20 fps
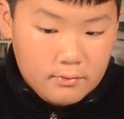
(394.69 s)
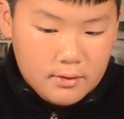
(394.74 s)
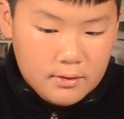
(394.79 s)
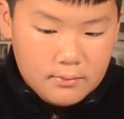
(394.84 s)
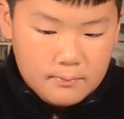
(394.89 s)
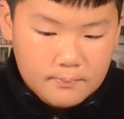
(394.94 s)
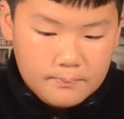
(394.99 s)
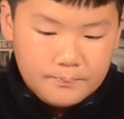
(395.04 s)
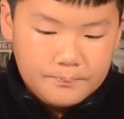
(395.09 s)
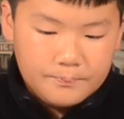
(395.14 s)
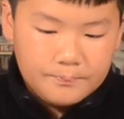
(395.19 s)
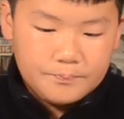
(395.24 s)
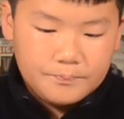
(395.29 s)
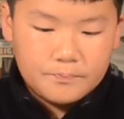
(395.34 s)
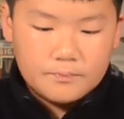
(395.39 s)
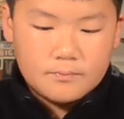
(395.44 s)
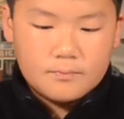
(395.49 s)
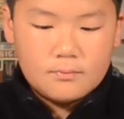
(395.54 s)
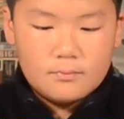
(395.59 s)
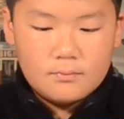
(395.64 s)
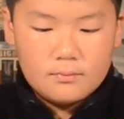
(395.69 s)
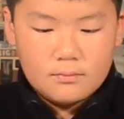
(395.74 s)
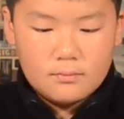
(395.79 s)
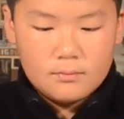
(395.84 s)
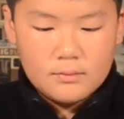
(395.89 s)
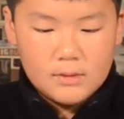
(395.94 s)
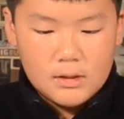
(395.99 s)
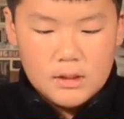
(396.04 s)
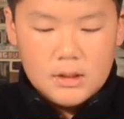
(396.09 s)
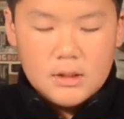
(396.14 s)
it.
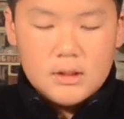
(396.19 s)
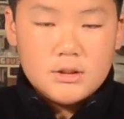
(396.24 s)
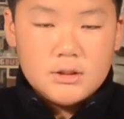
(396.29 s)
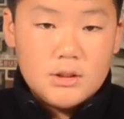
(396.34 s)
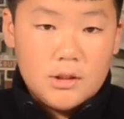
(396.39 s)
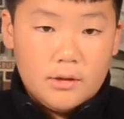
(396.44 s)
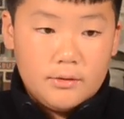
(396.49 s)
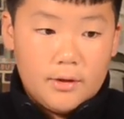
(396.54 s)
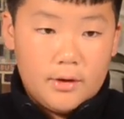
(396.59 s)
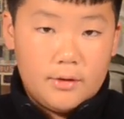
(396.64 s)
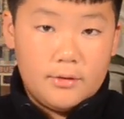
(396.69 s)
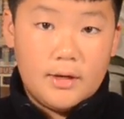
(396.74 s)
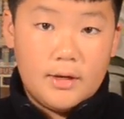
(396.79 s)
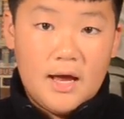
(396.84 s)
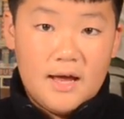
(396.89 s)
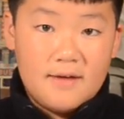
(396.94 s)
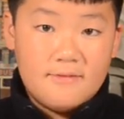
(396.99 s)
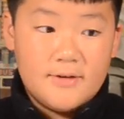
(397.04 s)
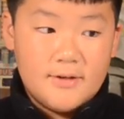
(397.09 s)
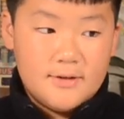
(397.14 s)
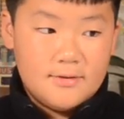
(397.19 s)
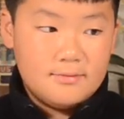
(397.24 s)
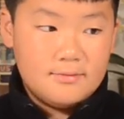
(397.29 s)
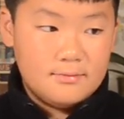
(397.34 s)
So there you have it.